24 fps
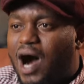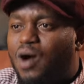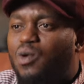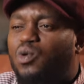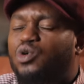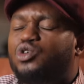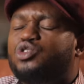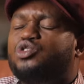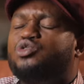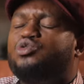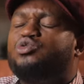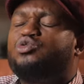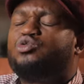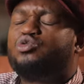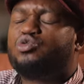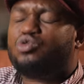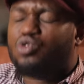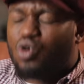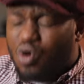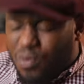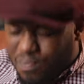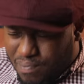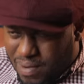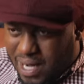I was
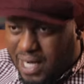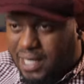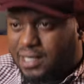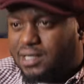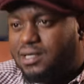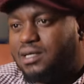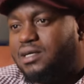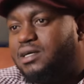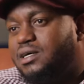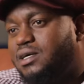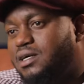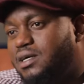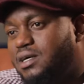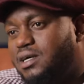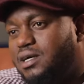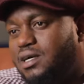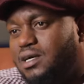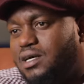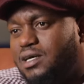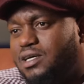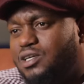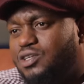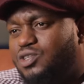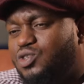so mad.
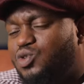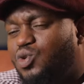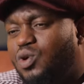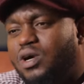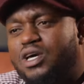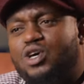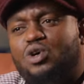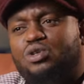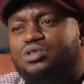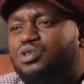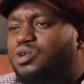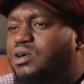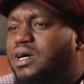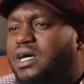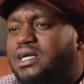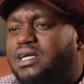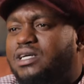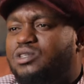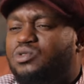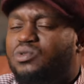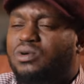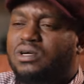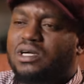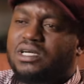Yo song
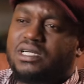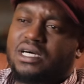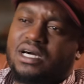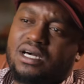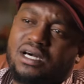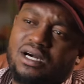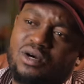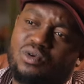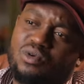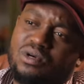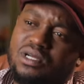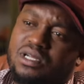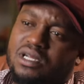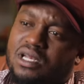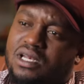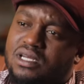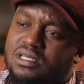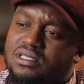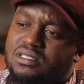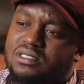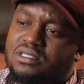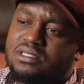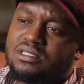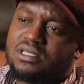that's gonna take a quick
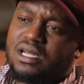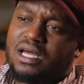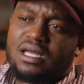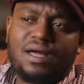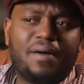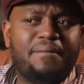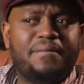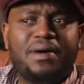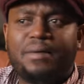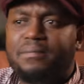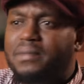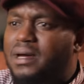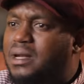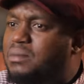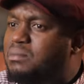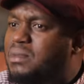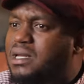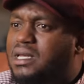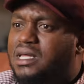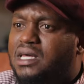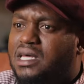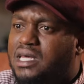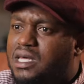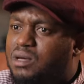release. Akaniambia, man,
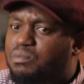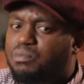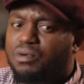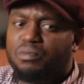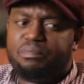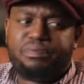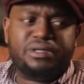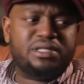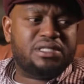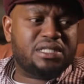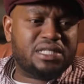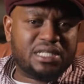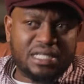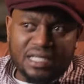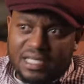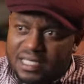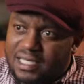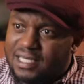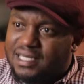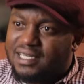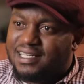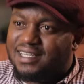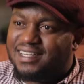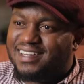mini hip hop is in
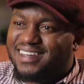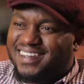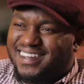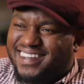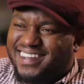nini.